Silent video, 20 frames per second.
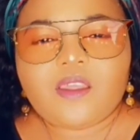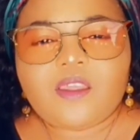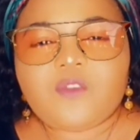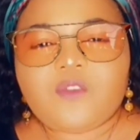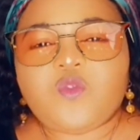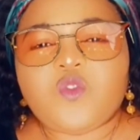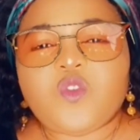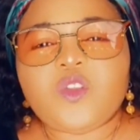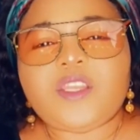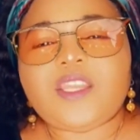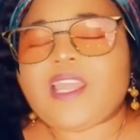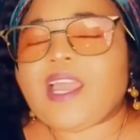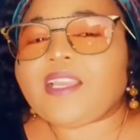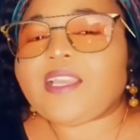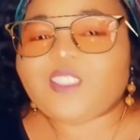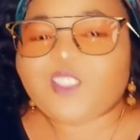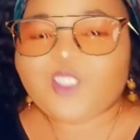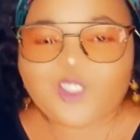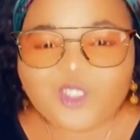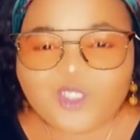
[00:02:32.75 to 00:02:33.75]
If only I
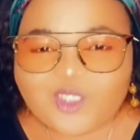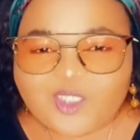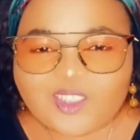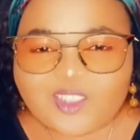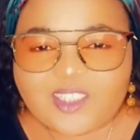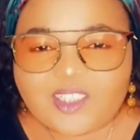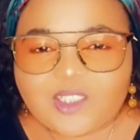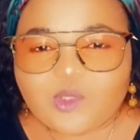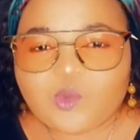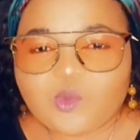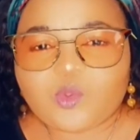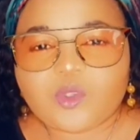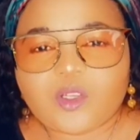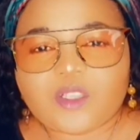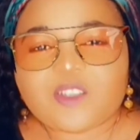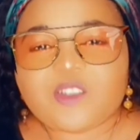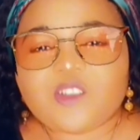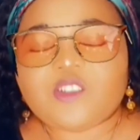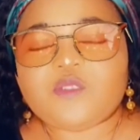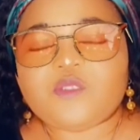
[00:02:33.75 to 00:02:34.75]
knew it
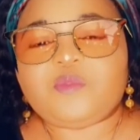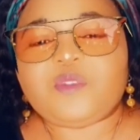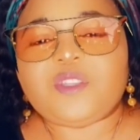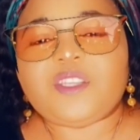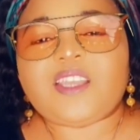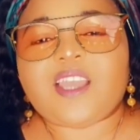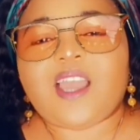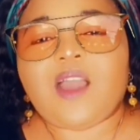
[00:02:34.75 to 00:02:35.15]
was going to be